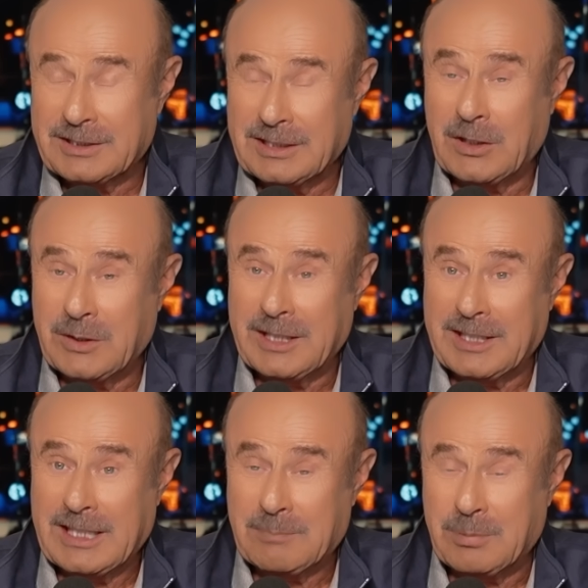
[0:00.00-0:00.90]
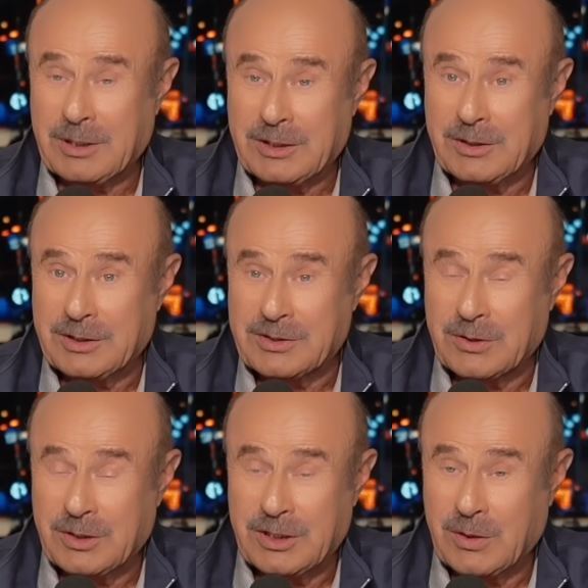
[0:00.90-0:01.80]
loading it up pretty good, so
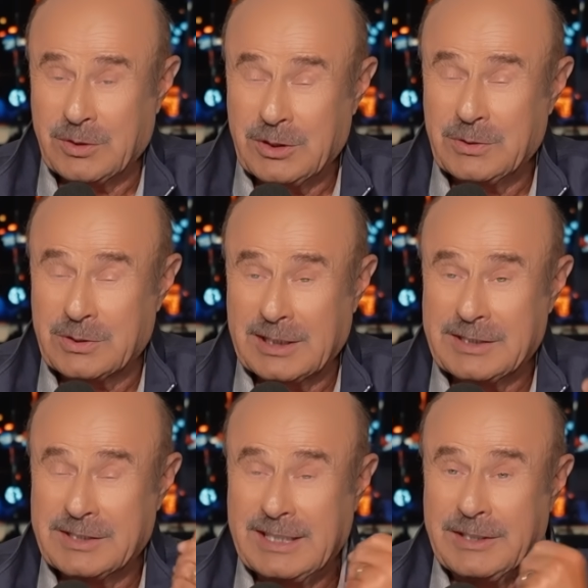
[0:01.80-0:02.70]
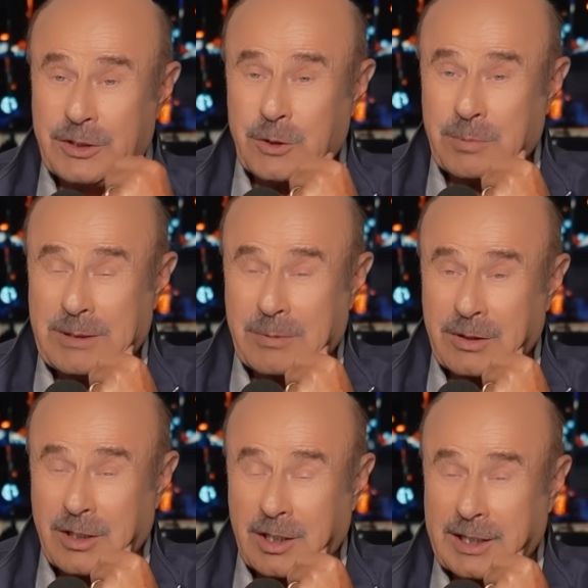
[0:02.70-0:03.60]
you don't usually see 2 people
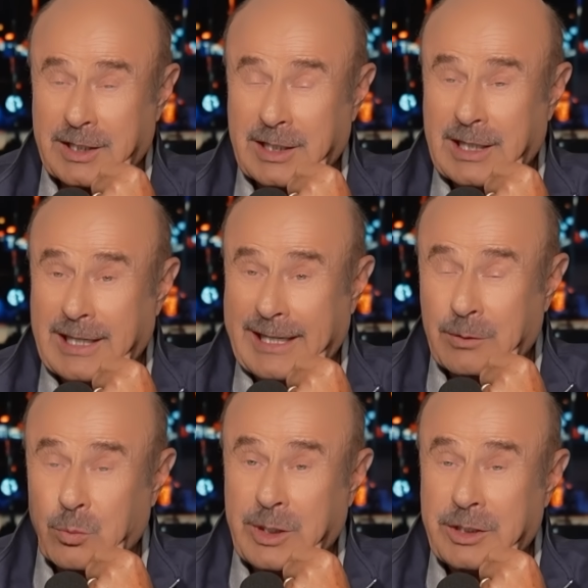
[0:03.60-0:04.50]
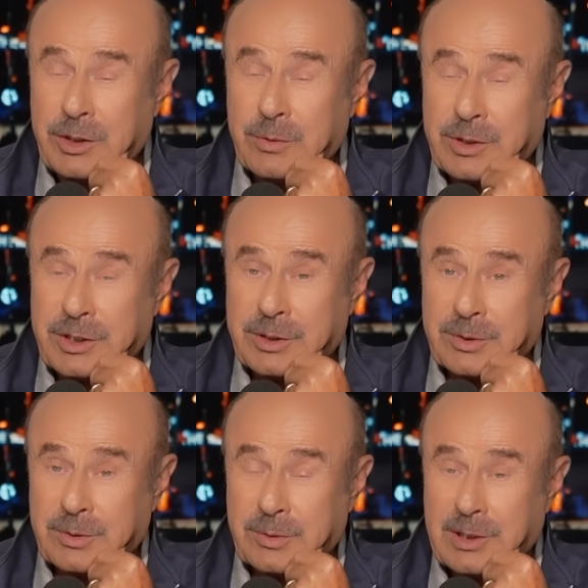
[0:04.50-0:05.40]
on it. And when you
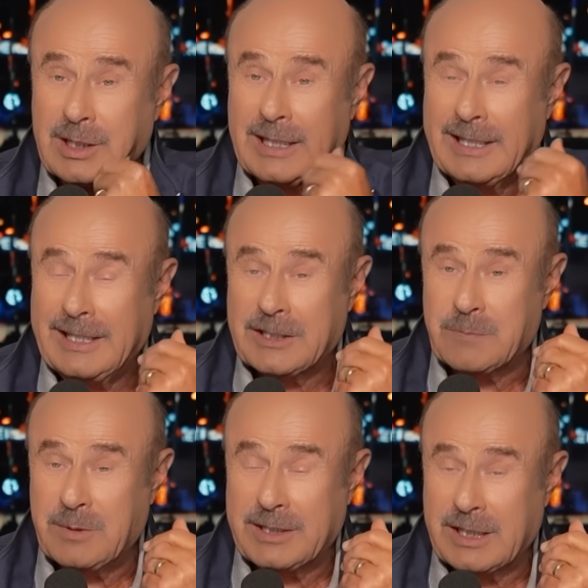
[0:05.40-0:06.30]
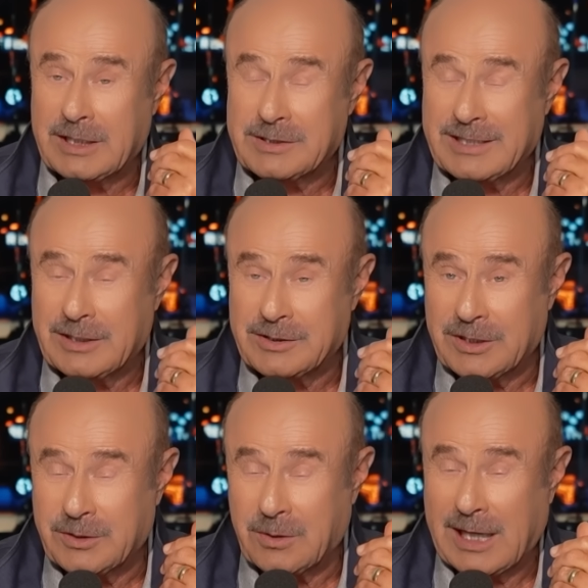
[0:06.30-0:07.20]
do, it's because there's
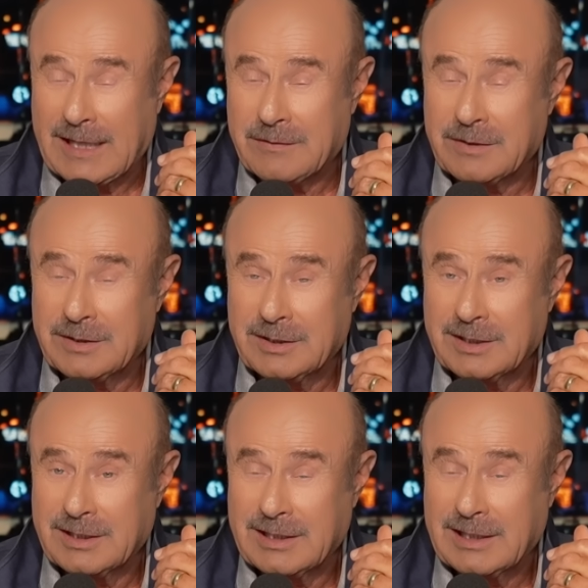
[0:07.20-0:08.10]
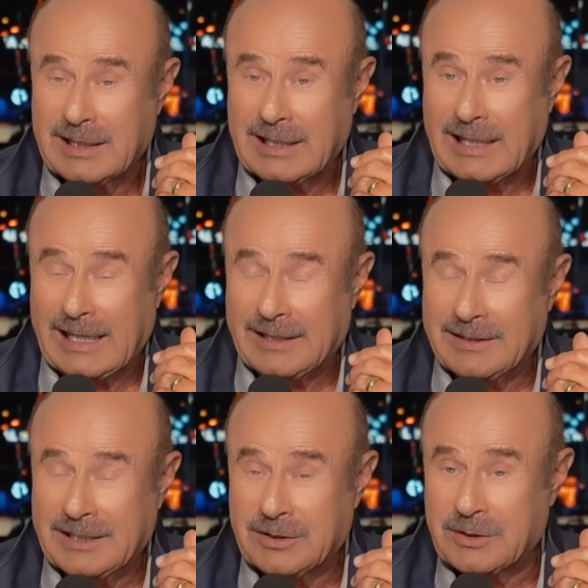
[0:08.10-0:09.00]
a driver and
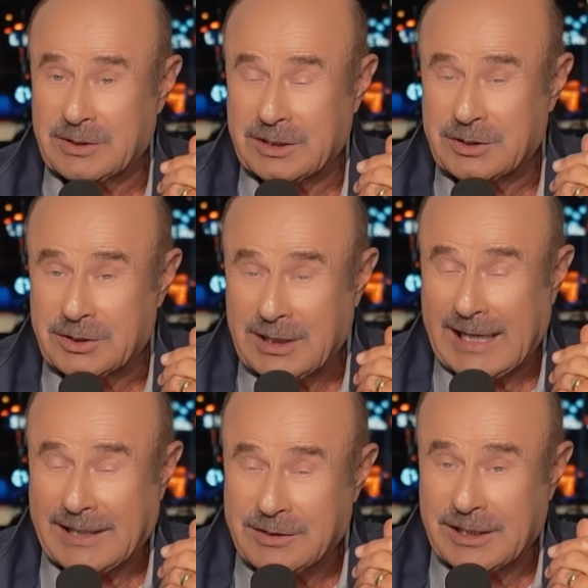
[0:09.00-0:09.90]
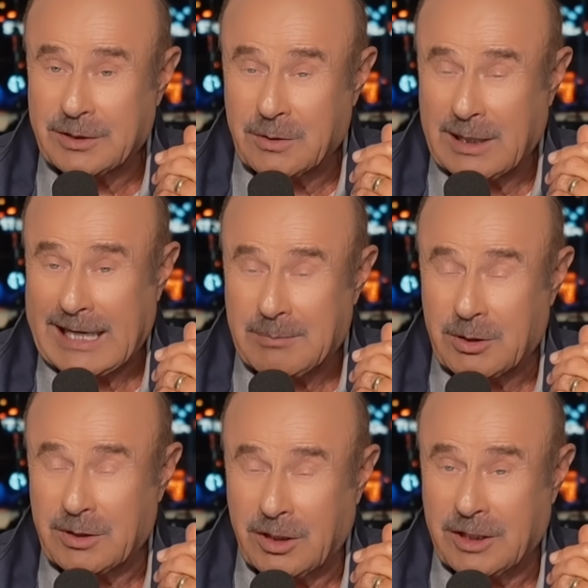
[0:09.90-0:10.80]
then there's a snatch and
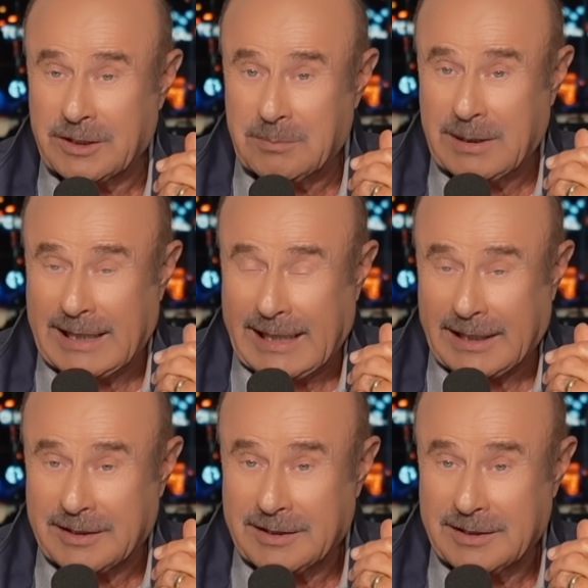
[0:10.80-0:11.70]
grabber on the back.